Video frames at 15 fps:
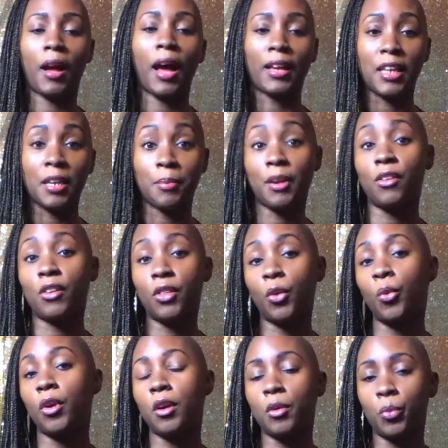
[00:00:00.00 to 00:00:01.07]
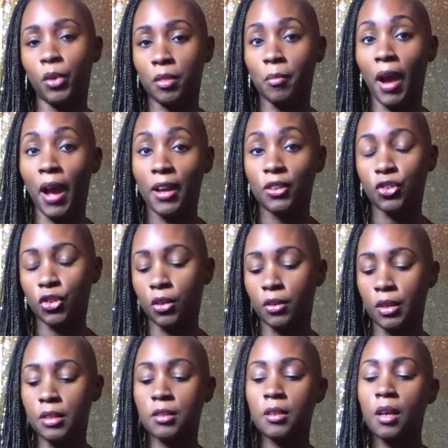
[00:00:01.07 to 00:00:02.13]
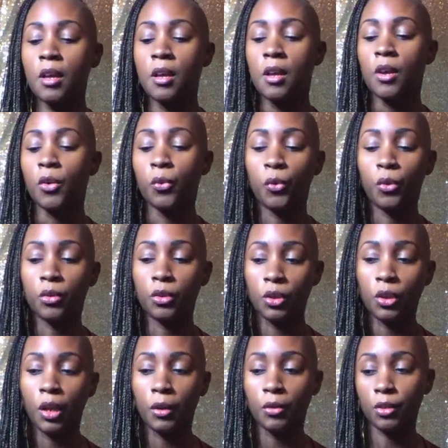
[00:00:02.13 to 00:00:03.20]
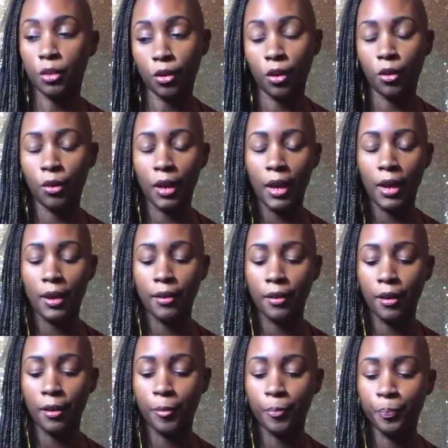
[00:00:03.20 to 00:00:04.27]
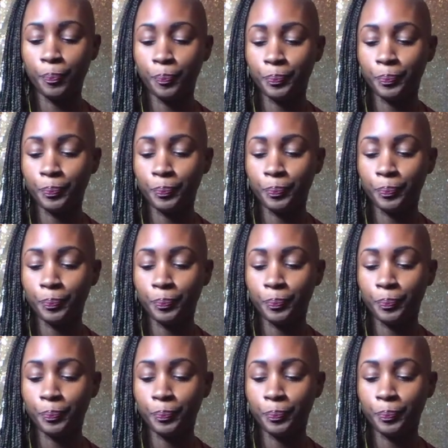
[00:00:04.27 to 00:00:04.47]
I keep hearing the word with my insurance, and